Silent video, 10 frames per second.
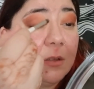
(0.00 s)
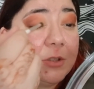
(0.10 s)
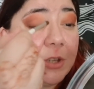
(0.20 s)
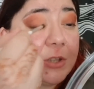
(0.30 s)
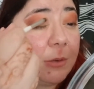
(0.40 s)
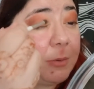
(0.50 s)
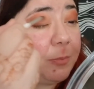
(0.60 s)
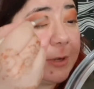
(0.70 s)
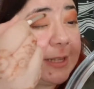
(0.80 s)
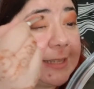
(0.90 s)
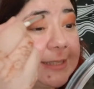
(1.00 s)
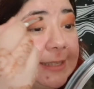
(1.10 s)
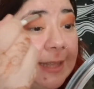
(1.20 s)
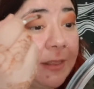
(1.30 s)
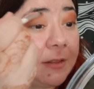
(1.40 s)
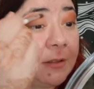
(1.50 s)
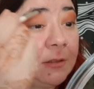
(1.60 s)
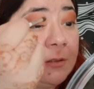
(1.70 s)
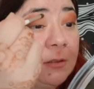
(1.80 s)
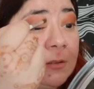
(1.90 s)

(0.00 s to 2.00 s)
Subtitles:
just so we bring it together.